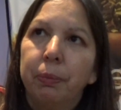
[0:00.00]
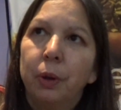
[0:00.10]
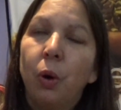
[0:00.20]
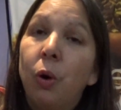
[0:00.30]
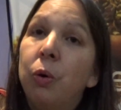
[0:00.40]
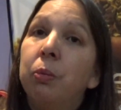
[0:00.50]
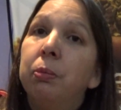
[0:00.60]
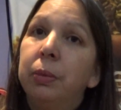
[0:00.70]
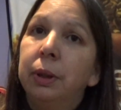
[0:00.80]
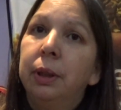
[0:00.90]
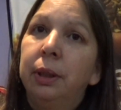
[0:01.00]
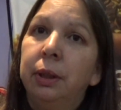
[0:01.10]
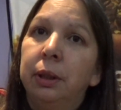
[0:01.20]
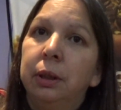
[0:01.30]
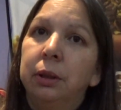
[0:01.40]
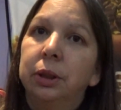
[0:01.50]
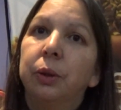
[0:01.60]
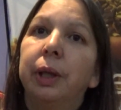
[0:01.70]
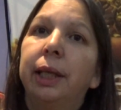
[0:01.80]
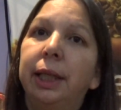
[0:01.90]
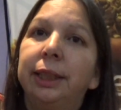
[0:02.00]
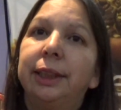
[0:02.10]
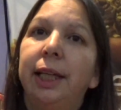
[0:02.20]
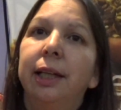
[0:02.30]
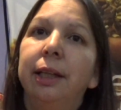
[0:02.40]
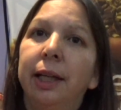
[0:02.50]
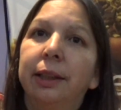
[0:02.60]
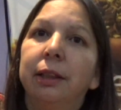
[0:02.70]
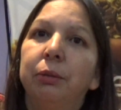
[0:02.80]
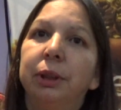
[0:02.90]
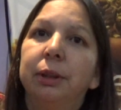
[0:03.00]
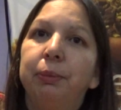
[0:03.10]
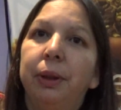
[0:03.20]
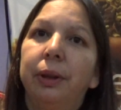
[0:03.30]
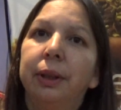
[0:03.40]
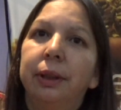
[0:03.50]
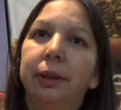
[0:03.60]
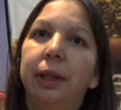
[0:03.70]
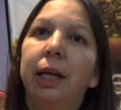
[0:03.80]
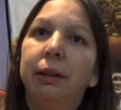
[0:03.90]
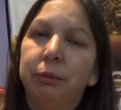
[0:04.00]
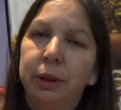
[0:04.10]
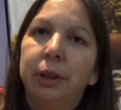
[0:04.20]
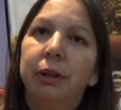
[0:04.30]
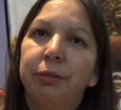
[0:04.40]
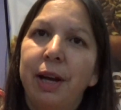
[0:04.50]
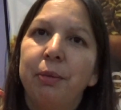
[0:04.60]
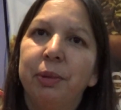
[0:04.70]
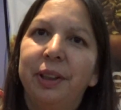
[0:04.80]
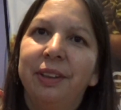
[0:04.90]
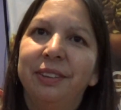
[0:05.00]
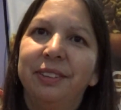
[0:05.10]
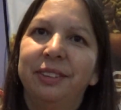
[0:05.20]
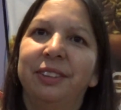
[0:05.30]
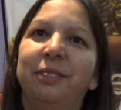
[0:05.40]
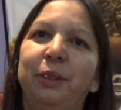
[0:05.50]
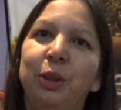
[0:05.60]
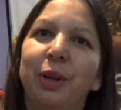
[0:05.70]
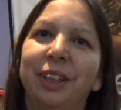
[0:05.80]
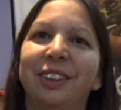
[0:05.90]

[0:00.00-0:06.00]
home, so that they stay connected with spirit and with their family. Anyway.